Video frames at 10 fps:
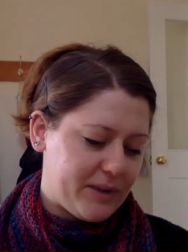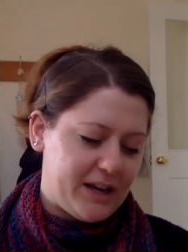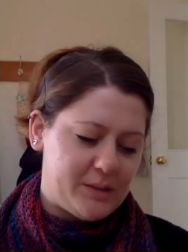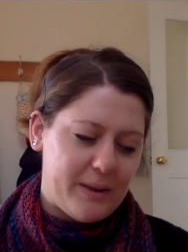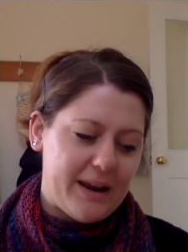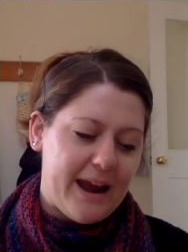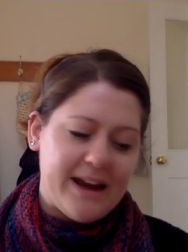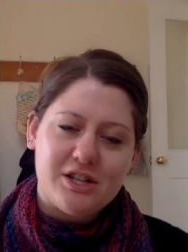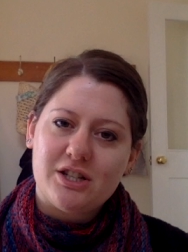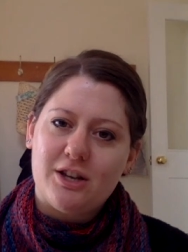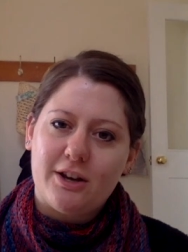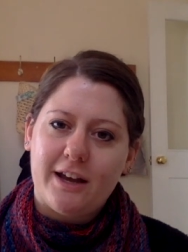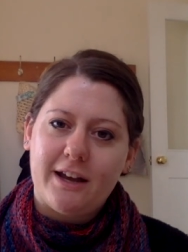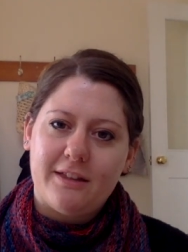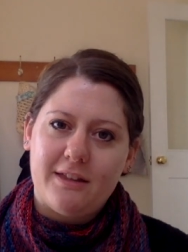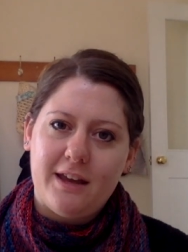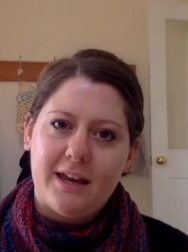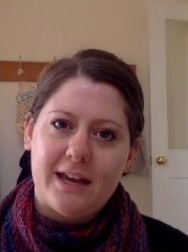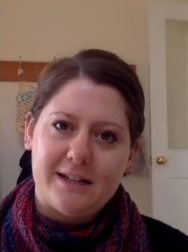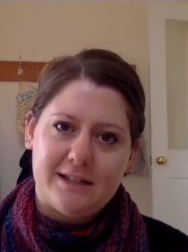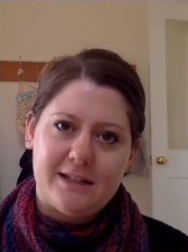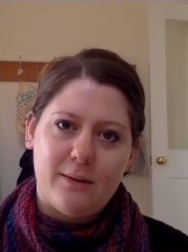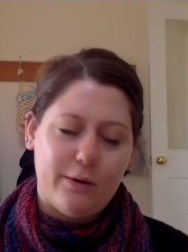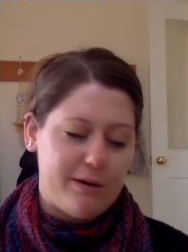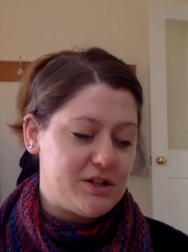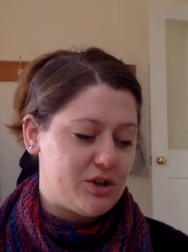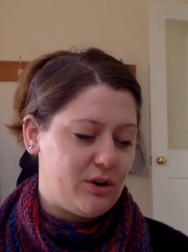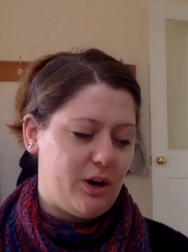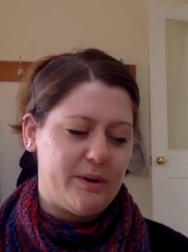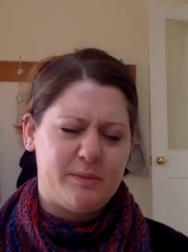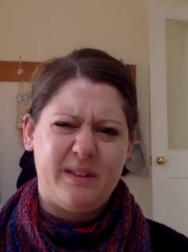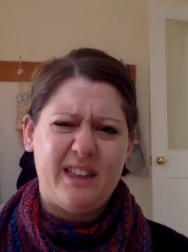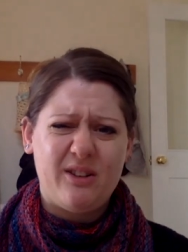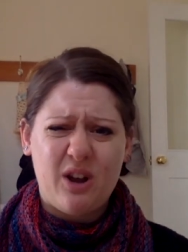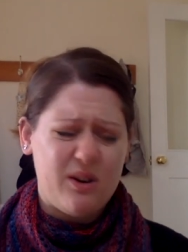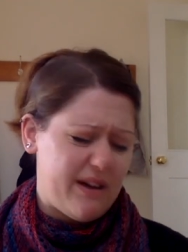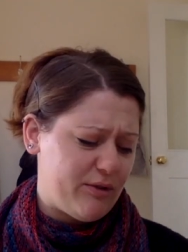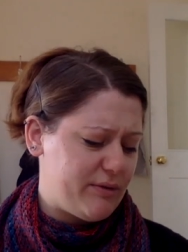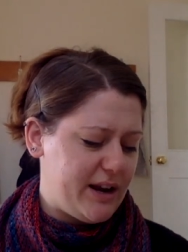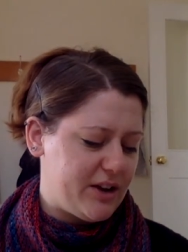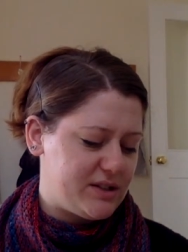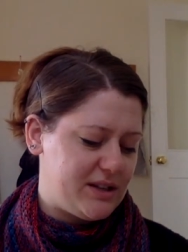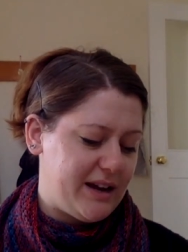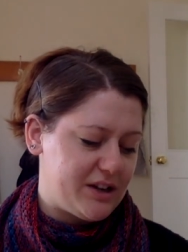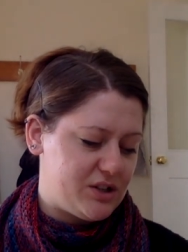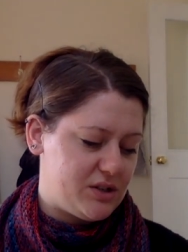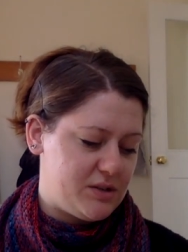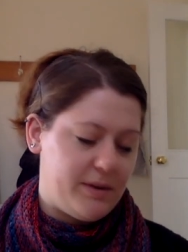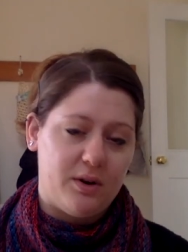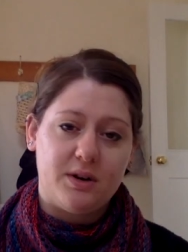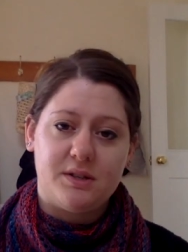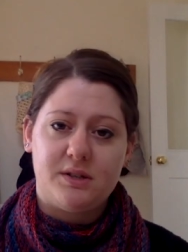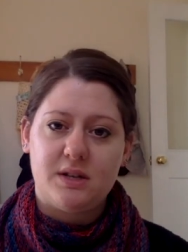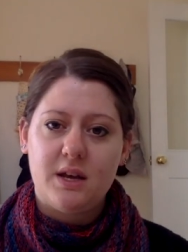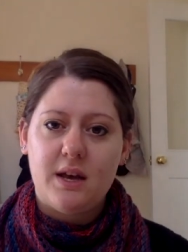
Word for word: I spent ages looking at the kits that were in John Lewis, but they don't have a really good selection, to be honest.